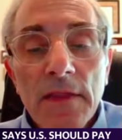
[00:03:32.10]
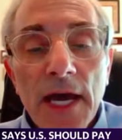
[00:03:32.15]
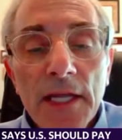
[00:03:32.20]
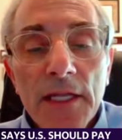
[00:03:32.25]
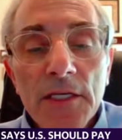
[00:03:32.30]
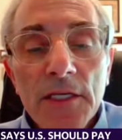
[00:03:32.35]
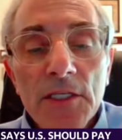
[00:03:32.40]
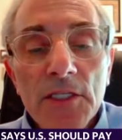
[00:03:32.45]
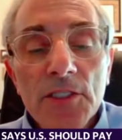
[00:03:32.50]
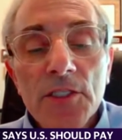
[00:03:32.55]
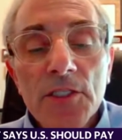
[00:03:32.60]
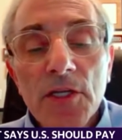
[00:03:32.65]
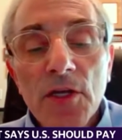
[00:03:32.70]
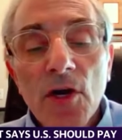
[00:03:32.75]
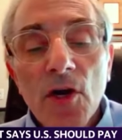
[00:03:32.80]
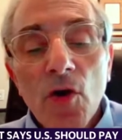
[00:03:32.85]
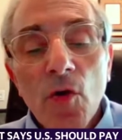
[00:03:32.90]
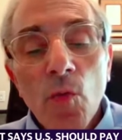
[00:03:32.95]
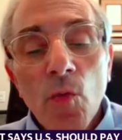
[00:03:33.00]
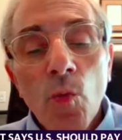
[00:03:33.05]
And that is,
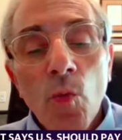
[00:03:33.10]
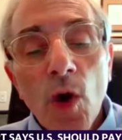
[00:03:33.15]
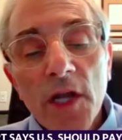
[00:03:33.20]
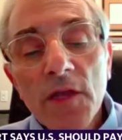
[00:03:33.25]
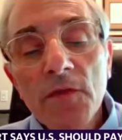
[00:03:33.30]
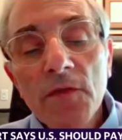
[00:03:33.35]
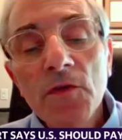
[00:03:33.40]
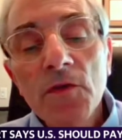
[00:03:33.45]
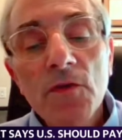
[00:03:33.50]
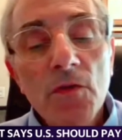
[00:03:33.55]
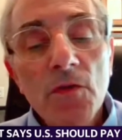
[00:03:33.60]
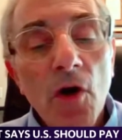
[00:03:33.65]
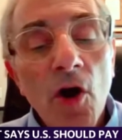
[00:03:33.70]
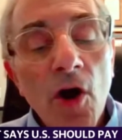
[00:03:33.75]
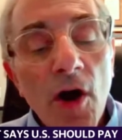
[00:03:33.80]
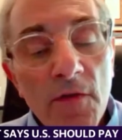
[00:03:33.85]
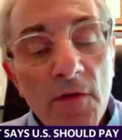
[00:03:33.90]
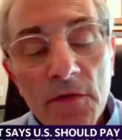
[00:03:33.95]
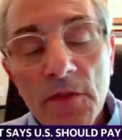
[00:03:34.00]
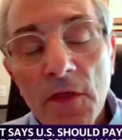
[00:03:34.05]
what if you
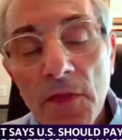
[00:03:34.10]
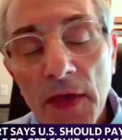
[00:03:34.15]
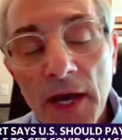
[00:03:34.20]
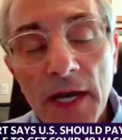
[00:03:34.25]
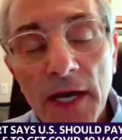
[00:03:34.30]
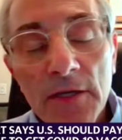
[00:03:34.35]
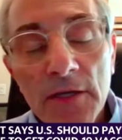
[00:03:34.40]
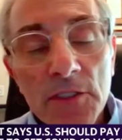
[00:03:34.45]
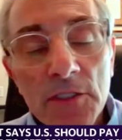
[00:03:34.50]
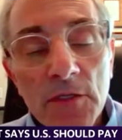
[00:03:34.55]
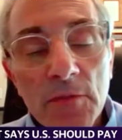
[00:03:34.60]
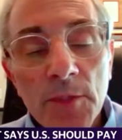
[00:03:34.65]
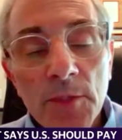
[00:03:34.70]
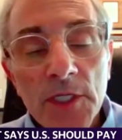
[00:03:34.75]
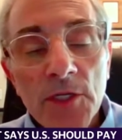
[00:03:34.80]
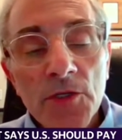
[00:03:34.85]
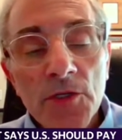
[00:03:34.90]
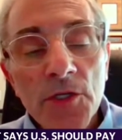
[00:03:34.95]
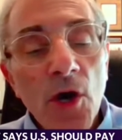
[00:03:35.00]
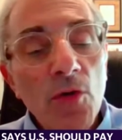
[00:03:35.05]
offer the $1,000, but
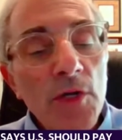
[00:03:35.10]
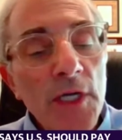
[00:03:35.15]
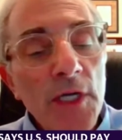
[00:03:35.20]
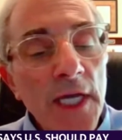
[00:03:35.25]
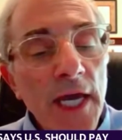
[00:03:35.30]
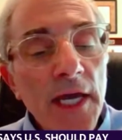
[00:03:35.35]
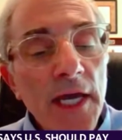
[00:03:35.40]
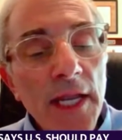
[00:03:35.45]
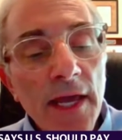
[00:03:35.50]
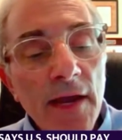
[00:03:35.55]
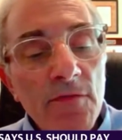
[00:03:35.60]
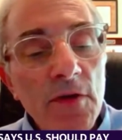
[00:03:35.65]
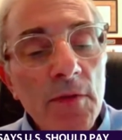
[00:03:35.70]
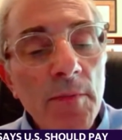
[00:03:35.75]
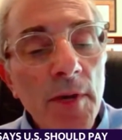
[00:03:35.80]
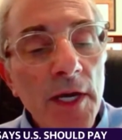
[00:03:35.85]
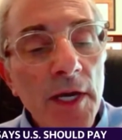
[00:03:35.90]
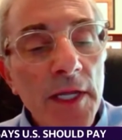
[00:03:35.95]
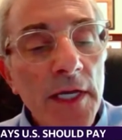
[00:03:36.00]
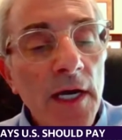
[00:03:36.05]
you don't get
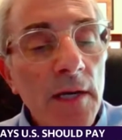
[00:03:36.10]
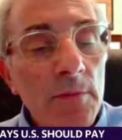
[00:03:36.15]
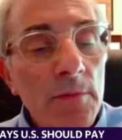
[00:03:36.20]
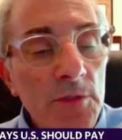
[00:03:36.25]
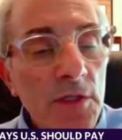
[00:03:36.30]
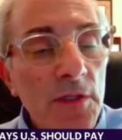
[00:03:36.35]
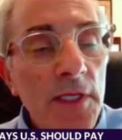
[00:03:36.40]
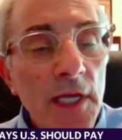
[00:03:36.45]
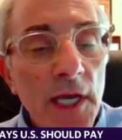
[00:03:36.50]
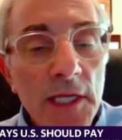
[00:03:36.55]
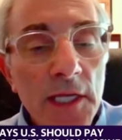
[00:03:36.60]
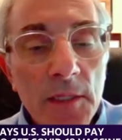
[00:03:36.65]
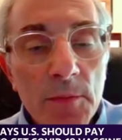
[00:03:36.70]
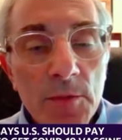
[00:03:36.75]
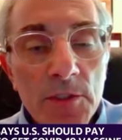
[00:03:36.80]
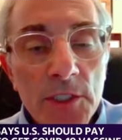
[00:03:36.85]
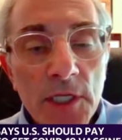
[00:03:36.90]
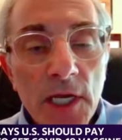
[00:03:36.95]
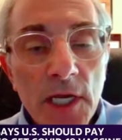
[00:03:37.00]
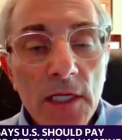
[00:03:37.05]
everybody up to the
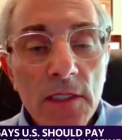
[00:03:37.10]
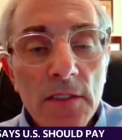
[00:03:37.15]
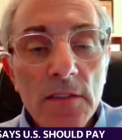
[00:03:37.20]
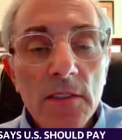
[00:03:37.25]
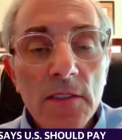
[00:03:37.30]
80%?